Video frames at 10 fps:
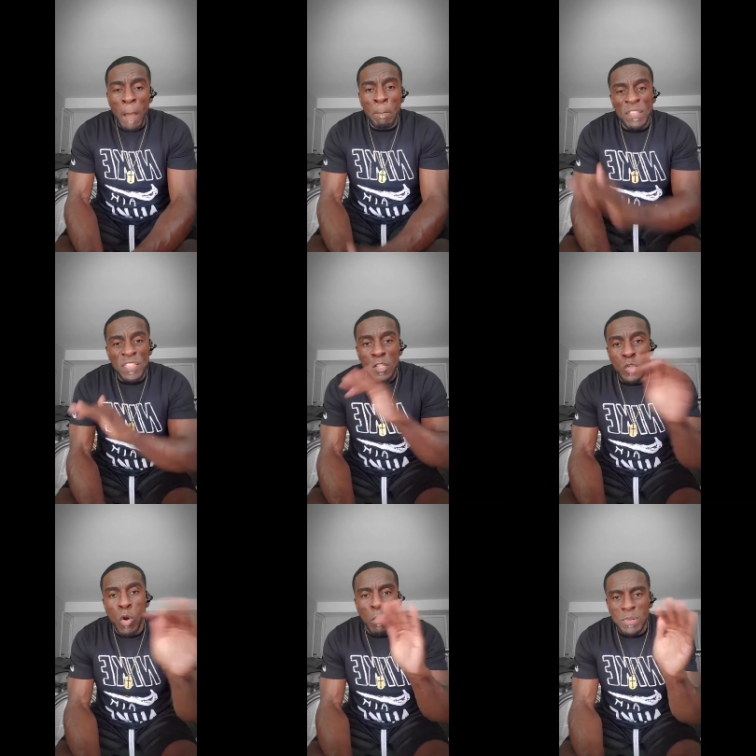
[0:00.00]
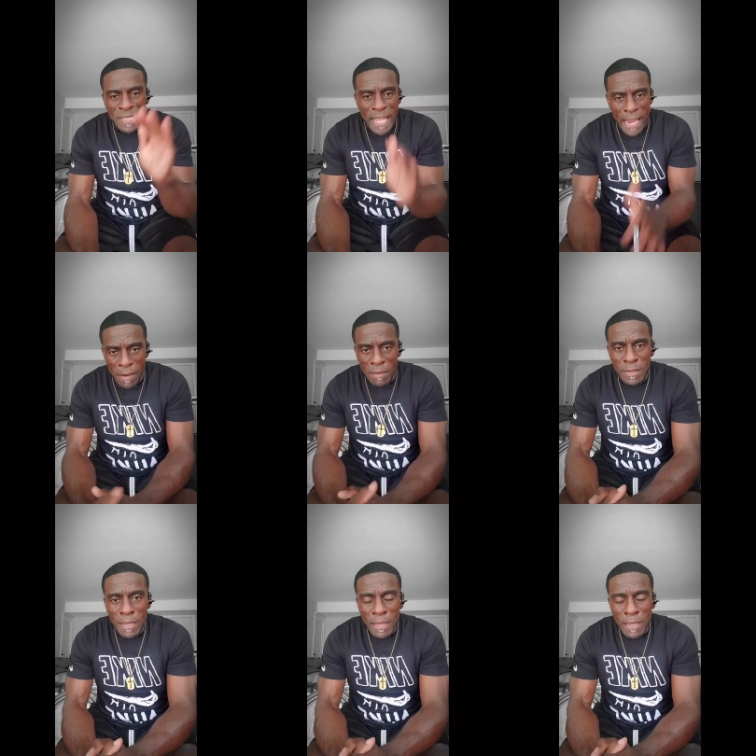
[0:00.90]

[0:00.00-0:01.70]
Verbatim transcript: But the door was there.